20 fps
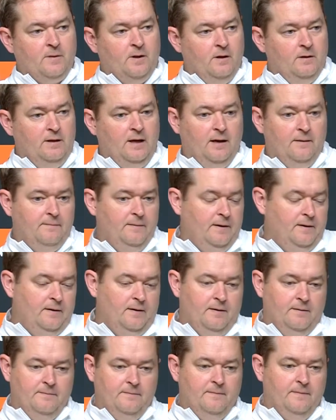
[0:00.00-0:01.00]

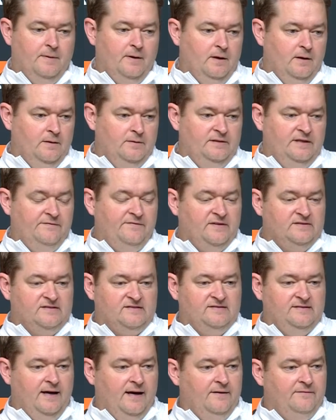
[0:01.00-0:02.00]
Yeah, defensive
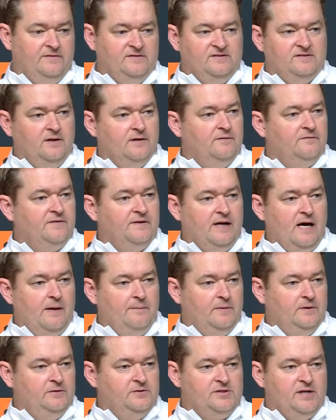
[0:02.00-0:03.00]
staff has done a
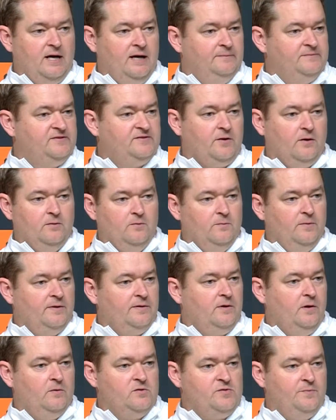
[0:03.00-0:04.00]
phenomenal job, starting with
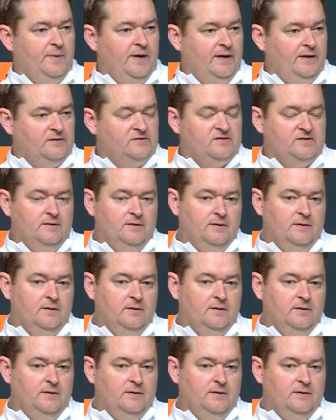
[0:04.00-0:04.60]
Coach Banks.